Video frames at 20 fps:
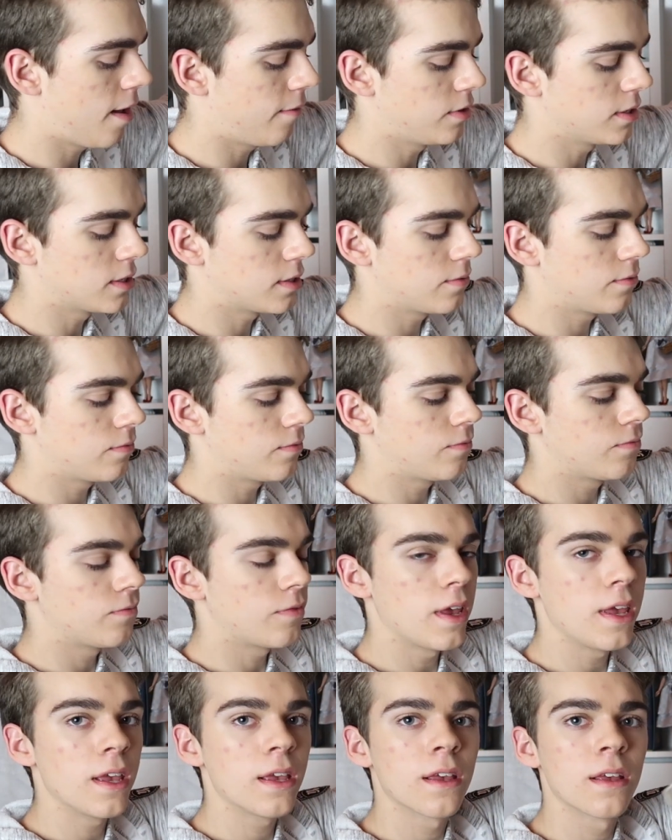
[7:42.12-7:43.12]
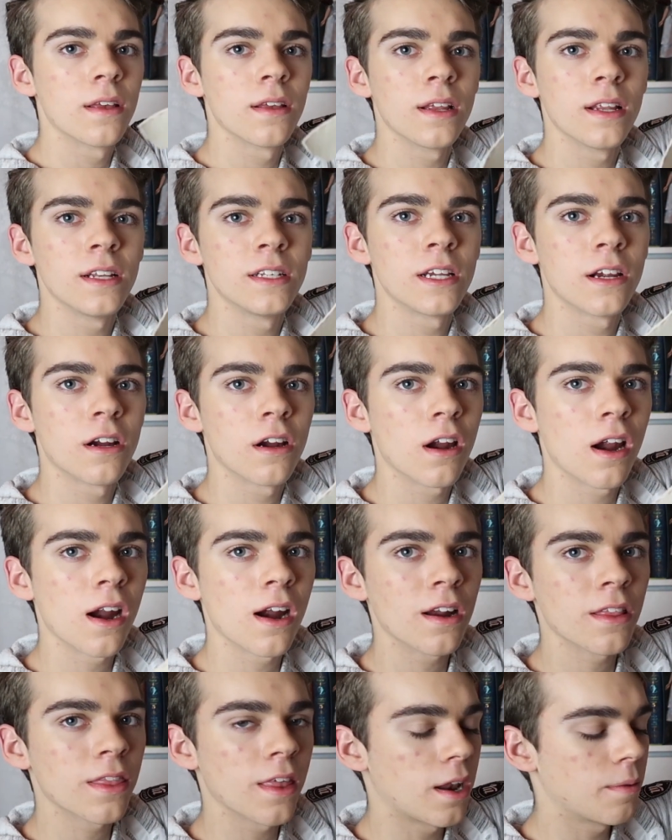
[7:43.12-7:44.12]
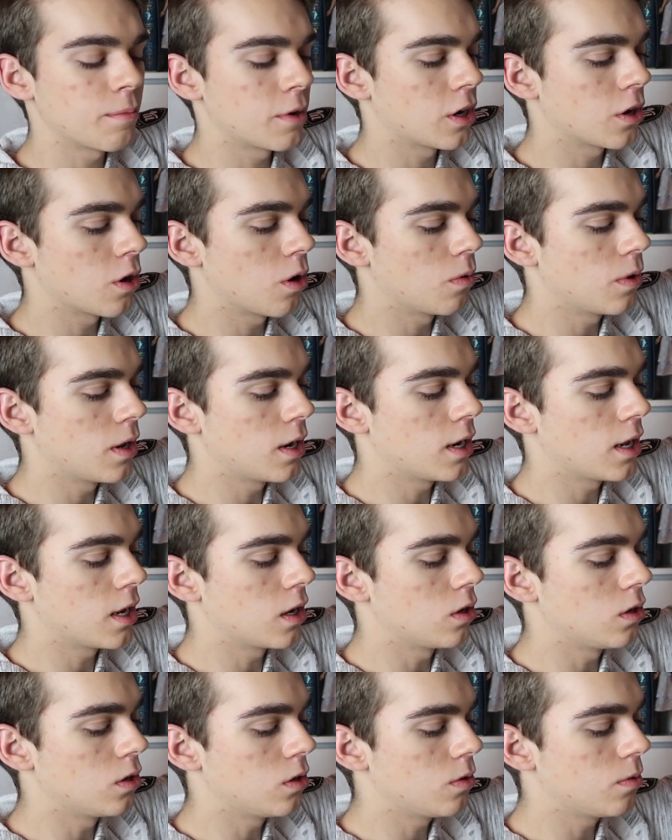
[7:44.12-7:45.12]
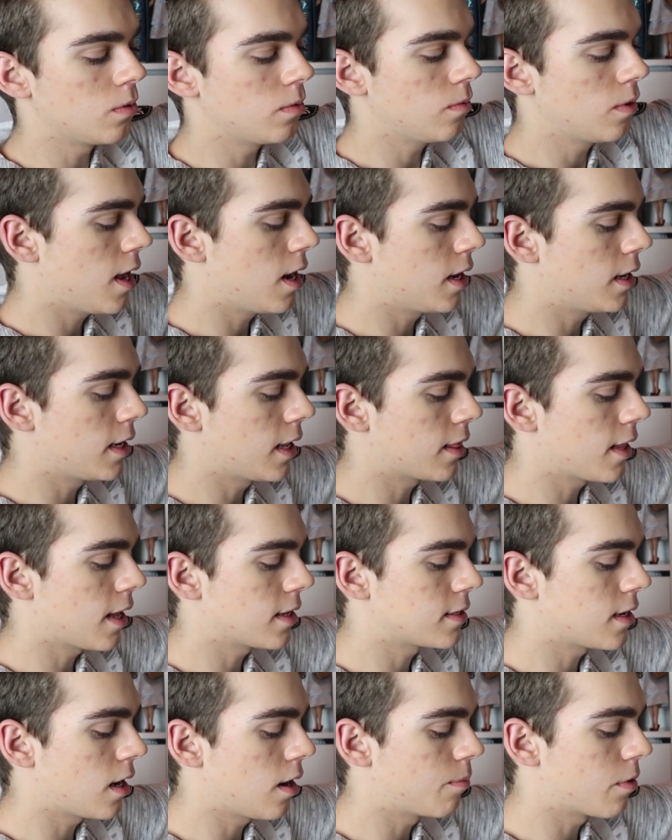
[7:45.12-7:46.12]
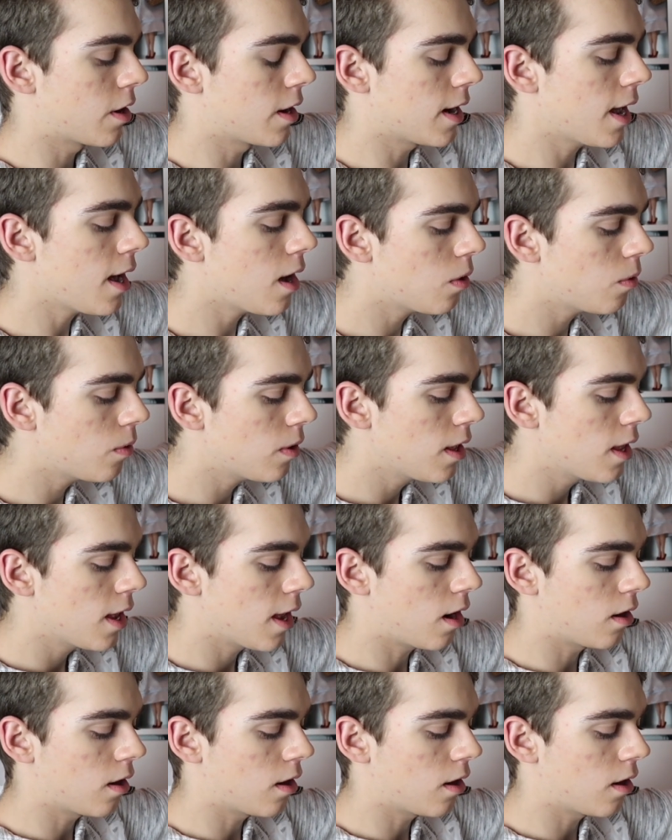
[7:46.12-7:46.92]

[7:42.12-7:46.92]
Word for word: have this fake interior that I'm gonna go in and glue in and get that set up right now.